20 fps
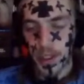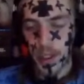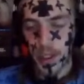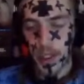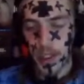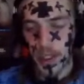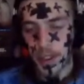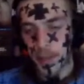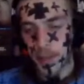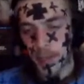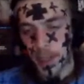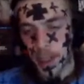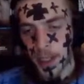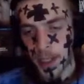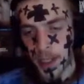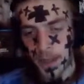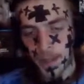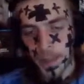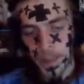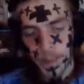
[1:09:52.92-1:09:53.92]
the ending,
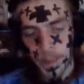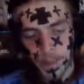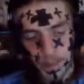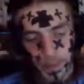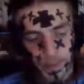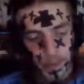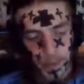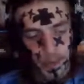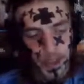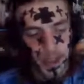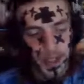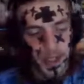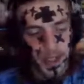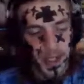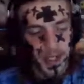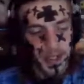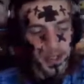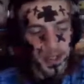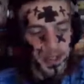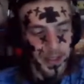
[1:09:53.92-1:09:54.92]
but
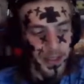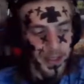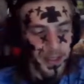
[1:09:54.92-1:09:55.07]
again,